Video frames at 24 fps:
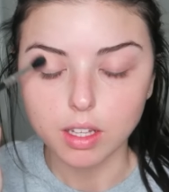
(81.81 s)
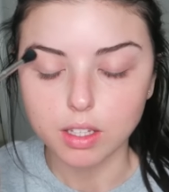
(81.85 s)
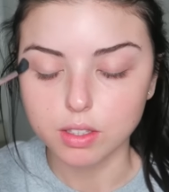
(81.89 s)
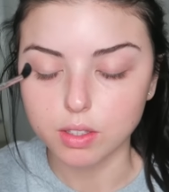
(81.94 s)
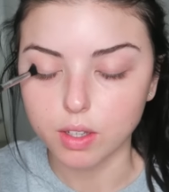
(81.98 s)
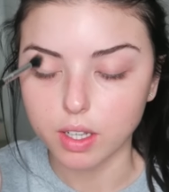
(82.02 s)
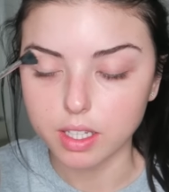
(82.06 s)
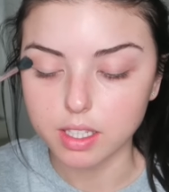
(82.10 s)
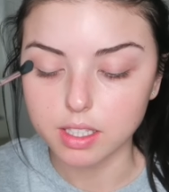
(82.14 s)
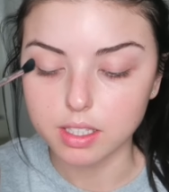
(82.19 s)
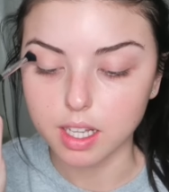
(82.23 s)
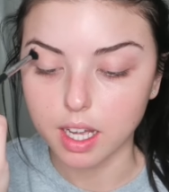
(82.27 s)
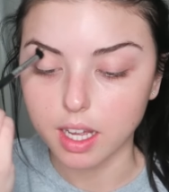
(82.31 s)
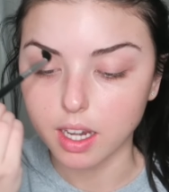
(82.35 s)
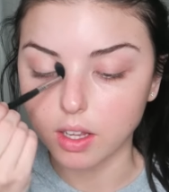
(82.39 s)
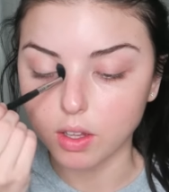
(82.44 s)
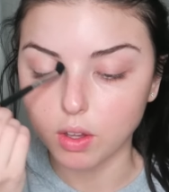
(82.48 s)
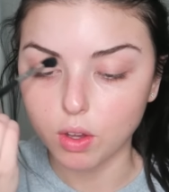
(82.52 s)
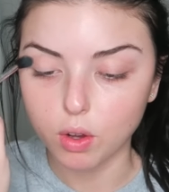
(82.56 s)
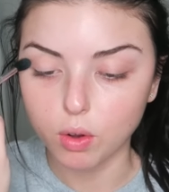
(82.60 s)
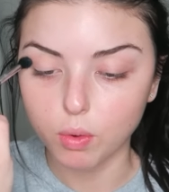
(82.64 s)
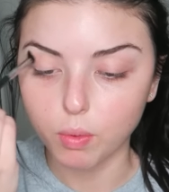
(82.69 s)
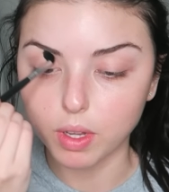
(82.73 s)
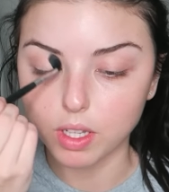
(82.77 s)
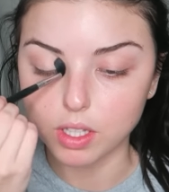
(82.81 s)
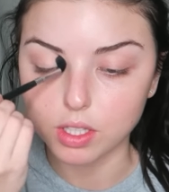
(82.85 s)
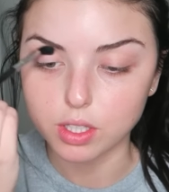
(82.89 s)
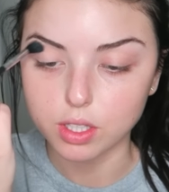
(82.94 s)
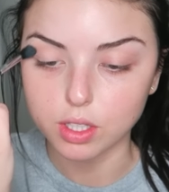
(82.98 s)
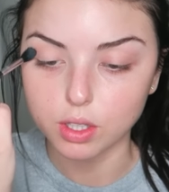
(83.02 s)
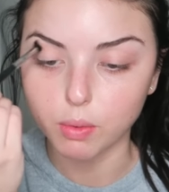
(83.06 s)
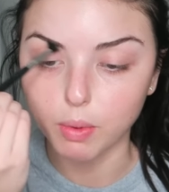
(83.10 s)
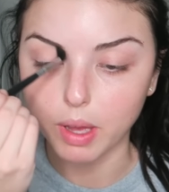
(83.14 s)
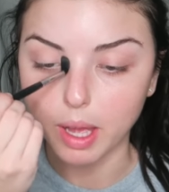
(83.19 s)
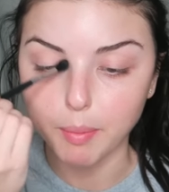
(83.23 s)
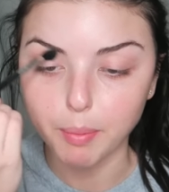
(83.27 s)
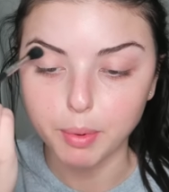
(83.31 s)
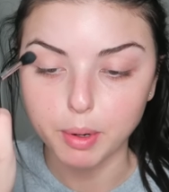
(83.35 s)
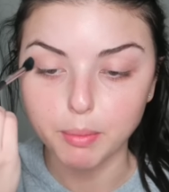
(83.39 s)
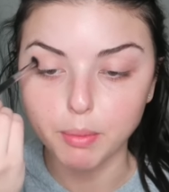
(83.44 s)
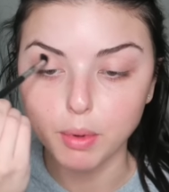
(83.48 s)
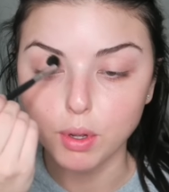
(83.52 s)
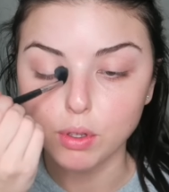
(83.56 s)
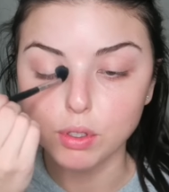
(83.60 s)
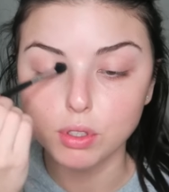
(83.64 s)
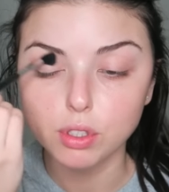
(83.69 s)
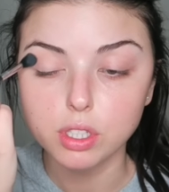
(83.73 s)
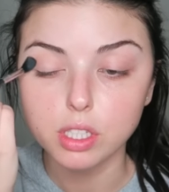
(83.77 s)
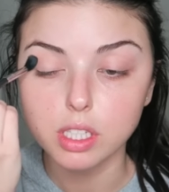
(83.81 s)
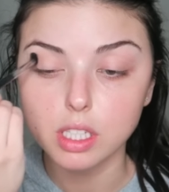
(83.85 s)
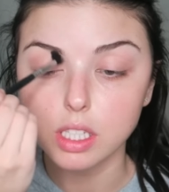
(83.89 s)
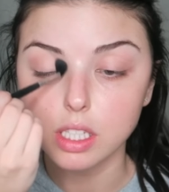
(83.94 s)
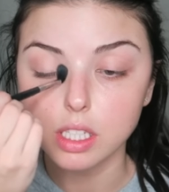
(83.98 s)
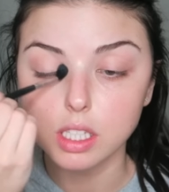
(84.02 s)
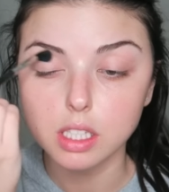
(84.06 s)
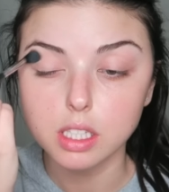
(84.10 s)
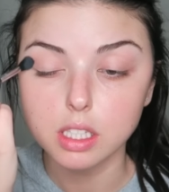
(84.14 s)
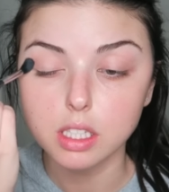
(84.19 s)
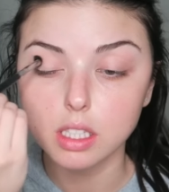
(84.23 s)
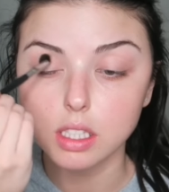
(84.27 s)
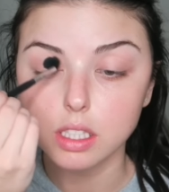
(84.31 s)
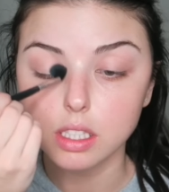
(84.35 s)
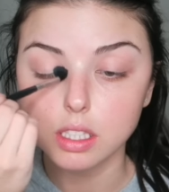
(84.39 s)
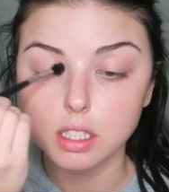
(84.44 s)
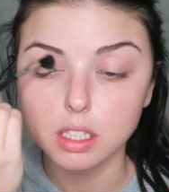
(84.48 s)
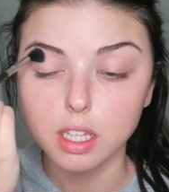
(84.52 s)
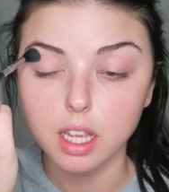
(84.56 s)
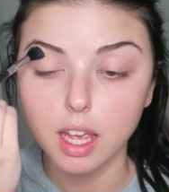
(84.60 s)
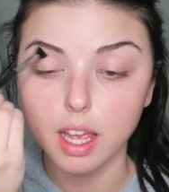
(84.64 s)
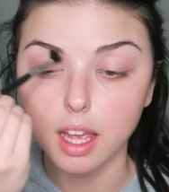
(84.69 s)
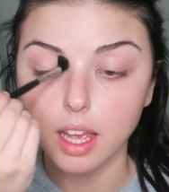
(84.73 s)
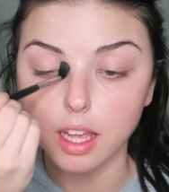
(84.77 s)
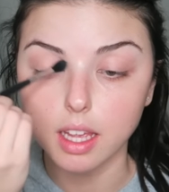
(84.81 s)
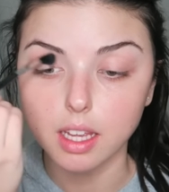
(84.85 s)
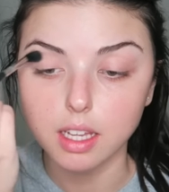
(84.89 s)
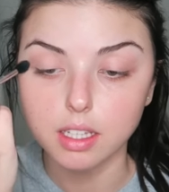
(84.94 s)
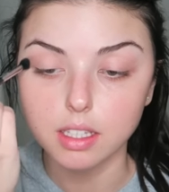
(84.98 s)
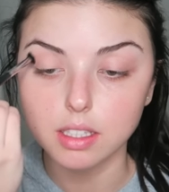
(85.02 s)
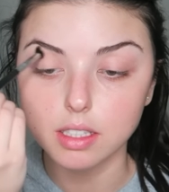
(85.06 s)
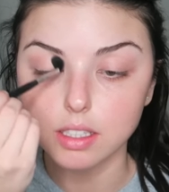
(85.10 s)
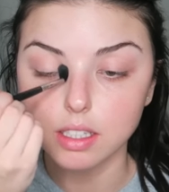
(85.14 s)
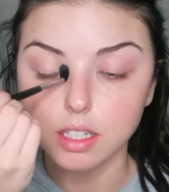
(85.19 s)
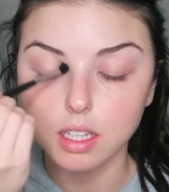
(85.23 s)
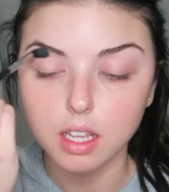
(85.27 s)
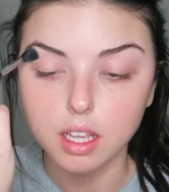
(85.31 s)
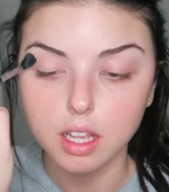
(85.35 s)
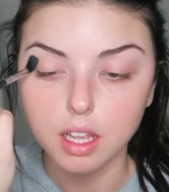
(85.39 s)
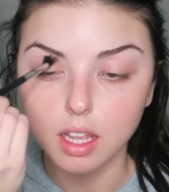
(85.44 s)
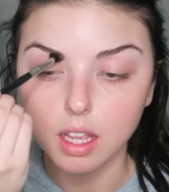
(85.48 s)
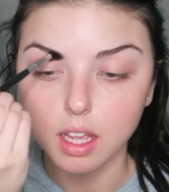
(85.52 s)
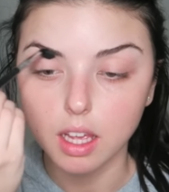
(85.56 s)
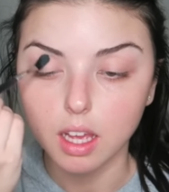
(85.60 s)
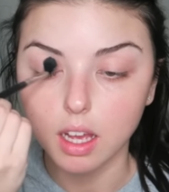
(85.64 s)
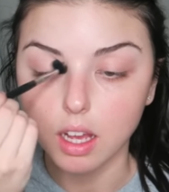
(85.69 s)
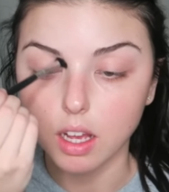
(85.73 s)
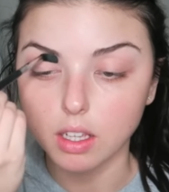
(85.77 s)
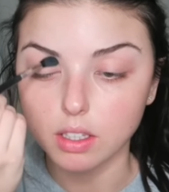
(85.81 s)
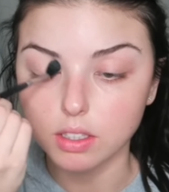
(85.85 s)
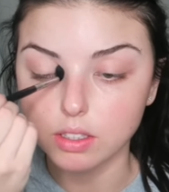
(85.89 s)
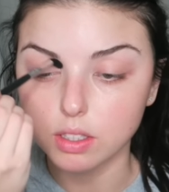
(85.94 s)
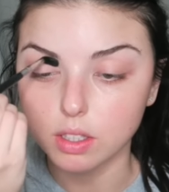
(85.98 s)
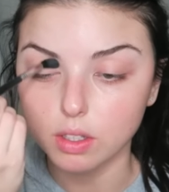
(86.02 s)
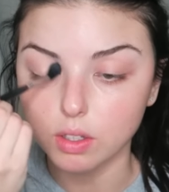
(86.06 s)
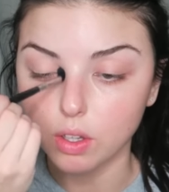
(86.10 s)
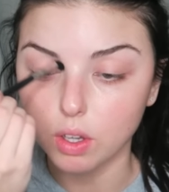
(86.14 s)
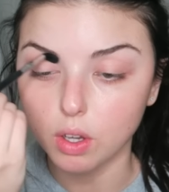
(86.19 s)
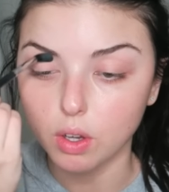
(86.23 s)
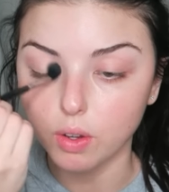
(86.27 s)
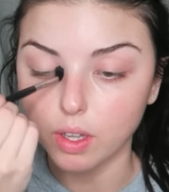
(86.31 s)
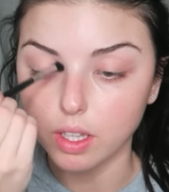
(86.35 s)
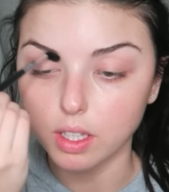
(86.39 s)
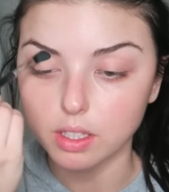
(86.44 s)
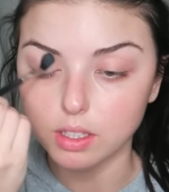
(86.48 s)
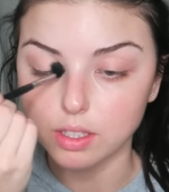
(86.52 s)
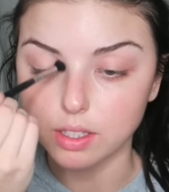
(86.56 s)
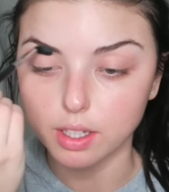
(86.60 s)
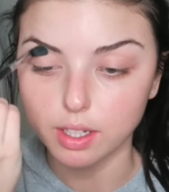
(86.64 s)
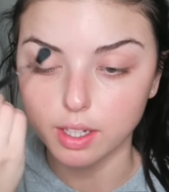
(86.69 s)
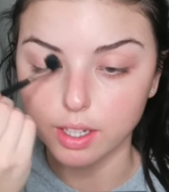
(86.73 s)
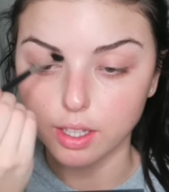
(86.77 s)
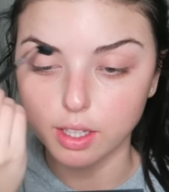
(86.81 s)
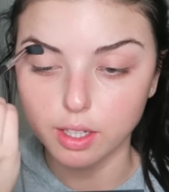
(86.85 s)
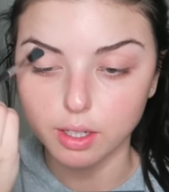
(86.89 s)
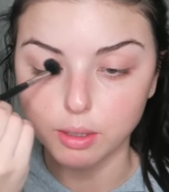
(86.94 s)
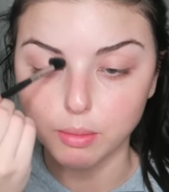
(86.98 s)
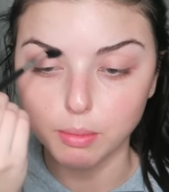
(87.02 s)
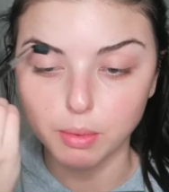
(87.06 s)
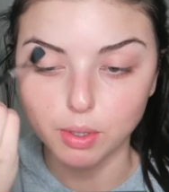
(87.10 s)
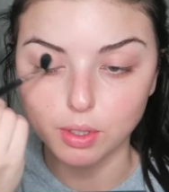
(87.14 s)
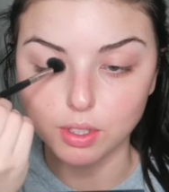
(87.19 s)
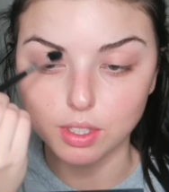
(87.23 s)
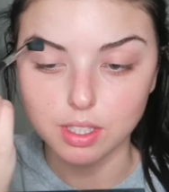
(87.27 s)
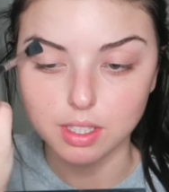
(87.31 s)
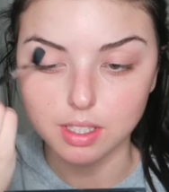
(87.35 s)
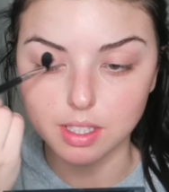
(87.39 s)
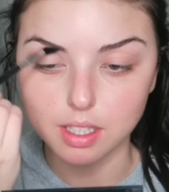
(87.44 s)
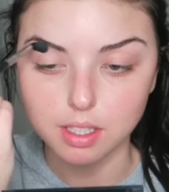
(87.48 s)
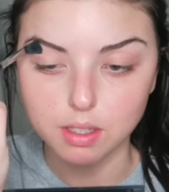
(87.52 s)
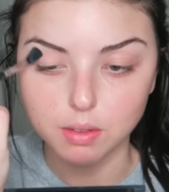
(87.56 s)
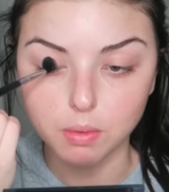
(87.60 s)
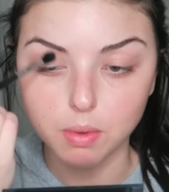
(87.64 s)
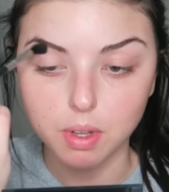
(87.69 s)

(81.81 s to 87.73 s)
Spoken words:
So I just kind of go windshield wiper motions and also go in circular motions as